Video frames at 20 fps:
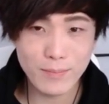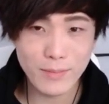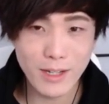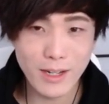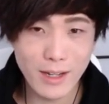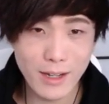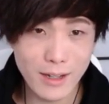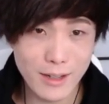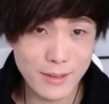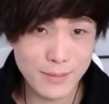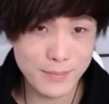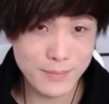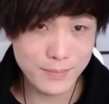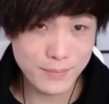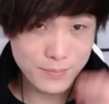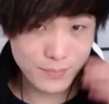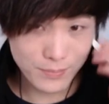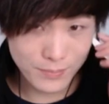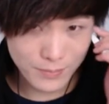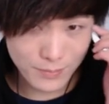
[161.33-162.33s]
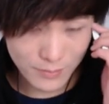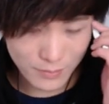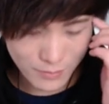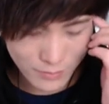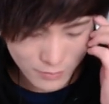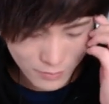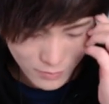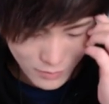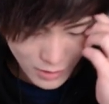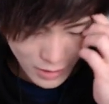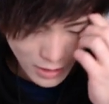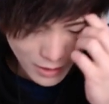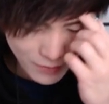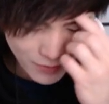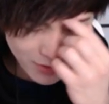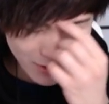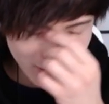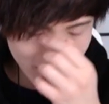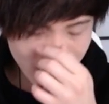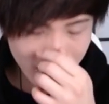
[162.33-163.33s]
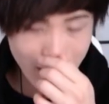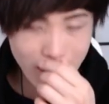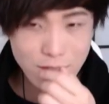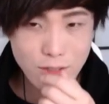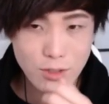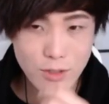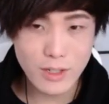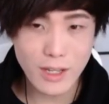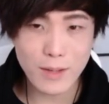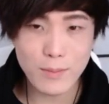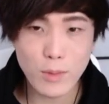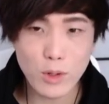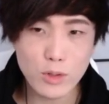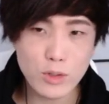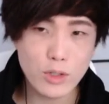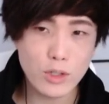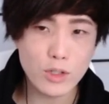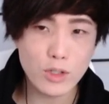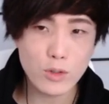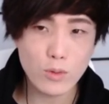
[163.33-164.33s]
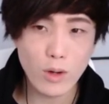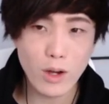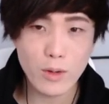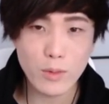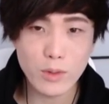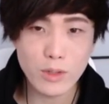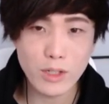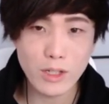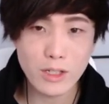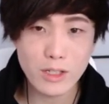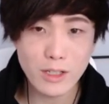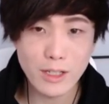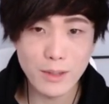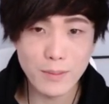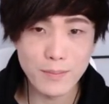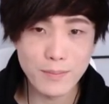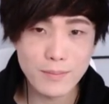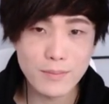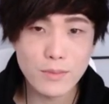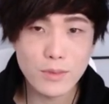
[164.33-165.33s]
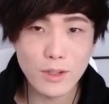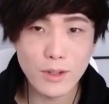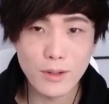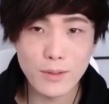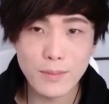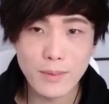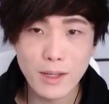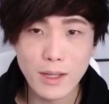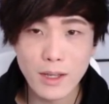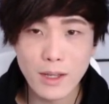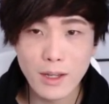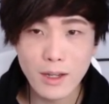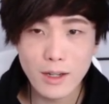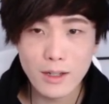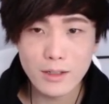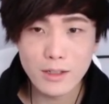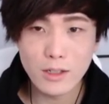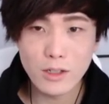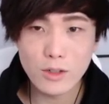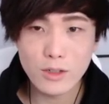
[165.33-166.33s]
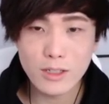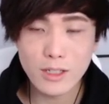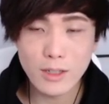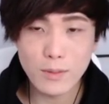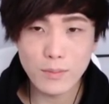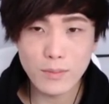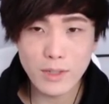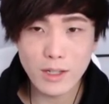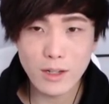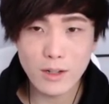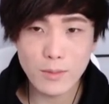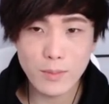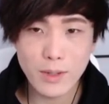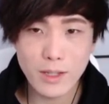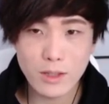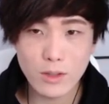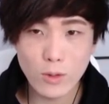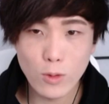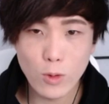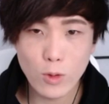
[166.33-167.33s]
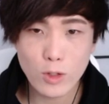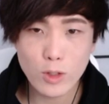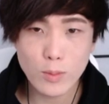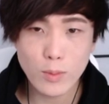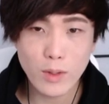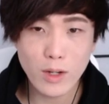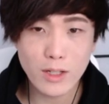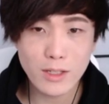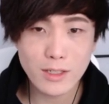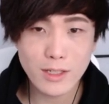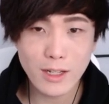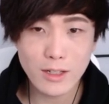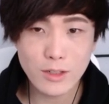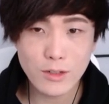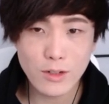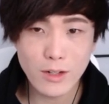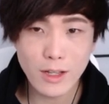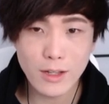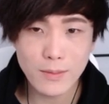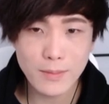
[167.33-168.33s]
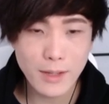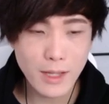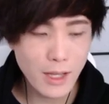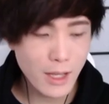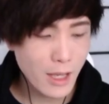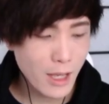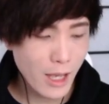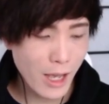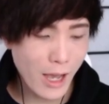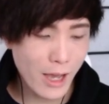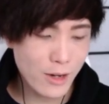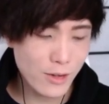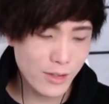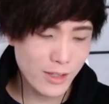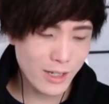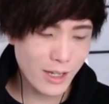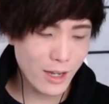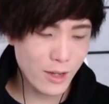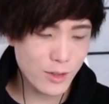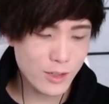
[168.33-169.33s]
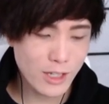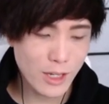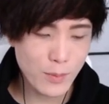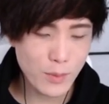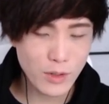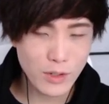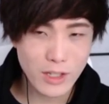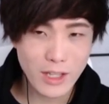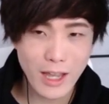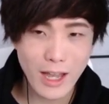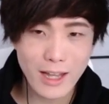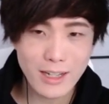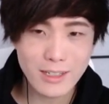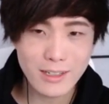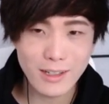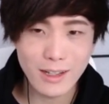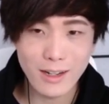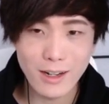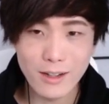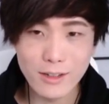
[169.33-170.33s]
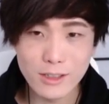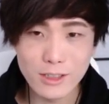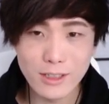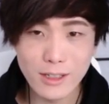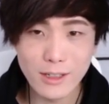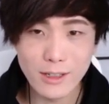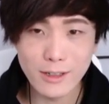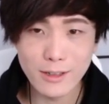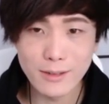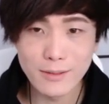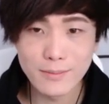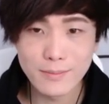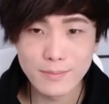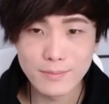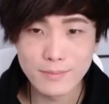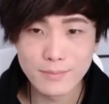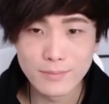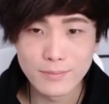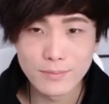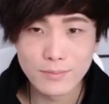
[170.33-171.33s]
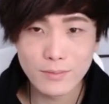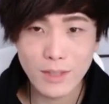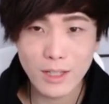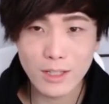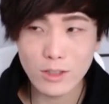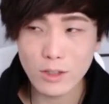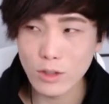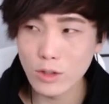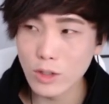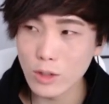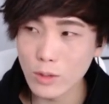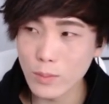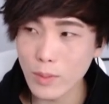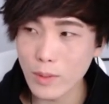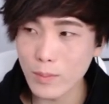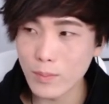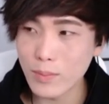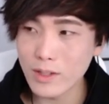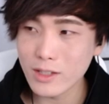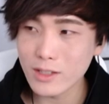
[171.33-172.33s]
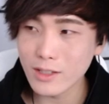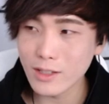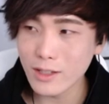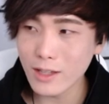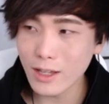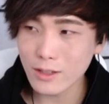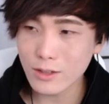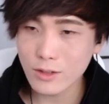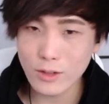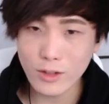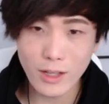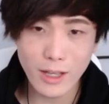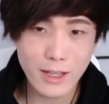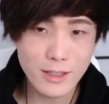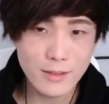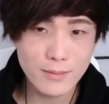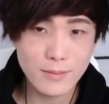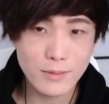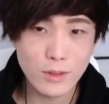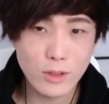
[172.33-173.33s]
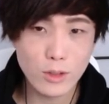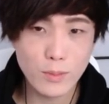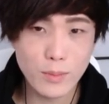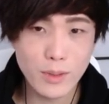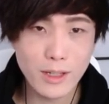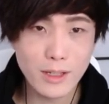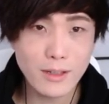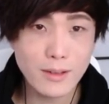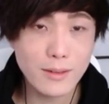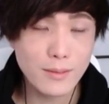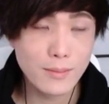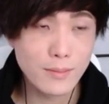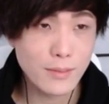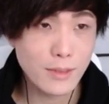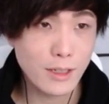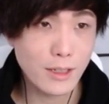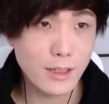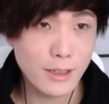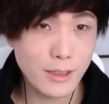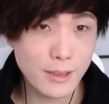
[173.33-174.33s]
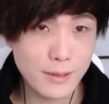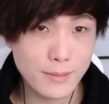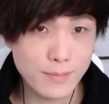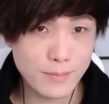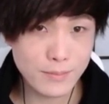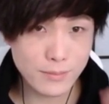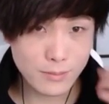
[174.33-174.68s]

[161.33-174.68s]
Um, obviously, yesterday, most of the squad was asleep. So, did you see Myung beat the horse boss yesterday? I don't think I was able to catch that. I was, uh, I was a little bit busy yesterday, a little bit. Um,